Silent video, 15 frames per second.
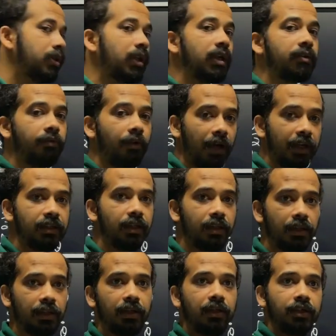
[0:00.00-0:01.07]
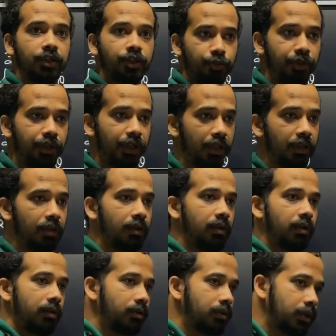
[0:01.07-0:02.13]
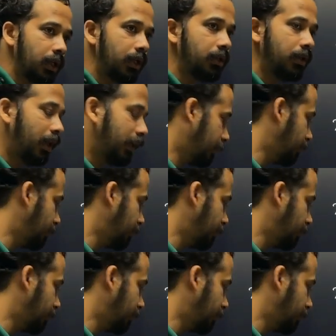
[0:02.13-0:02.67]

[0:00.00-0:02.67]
that final speed, okay, that is